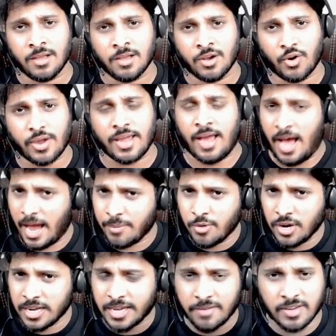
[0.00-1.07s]
Okay, I'm
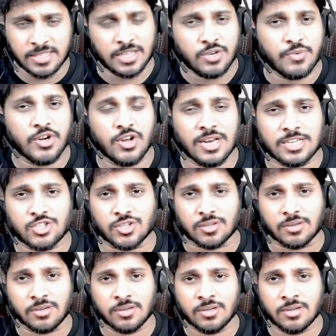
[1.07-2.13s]
only giving that video lecture.
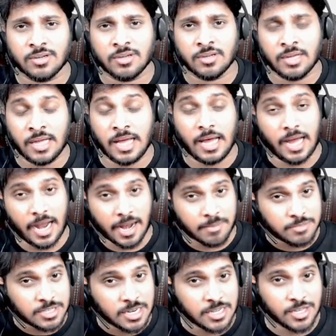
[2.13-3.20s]
I'm
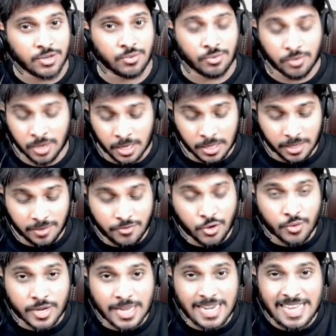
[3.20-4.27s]
telling you, if you
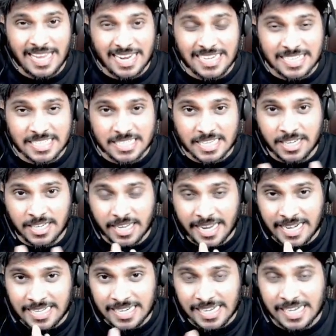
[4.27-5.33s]
really understand
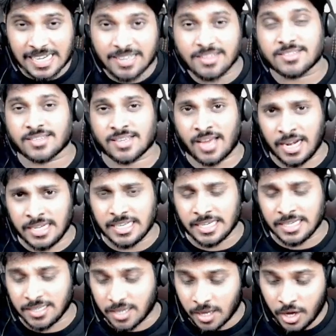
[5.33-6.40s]
entire this
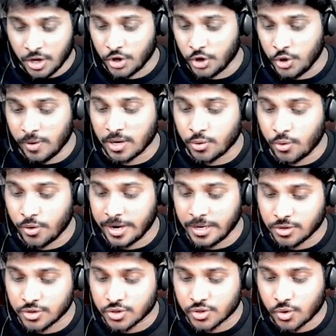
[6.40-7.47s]
content, you are going
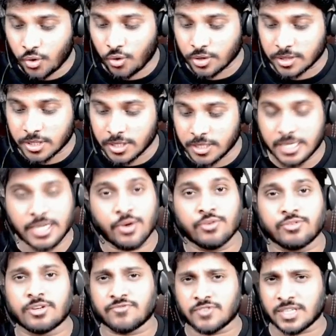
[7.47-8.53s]
to score 30 out
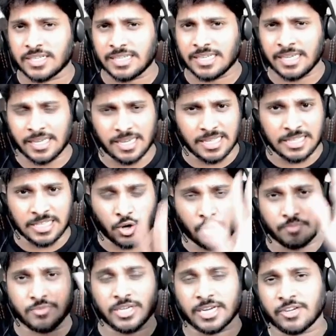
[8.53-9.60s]
of 30 in the
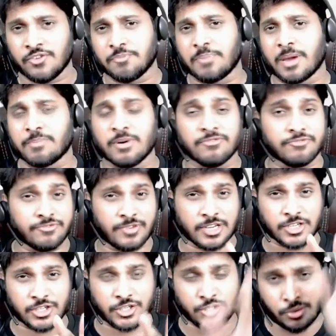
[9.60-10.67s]
objective paper for
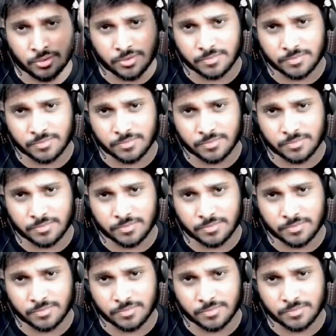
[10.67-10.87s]
sure.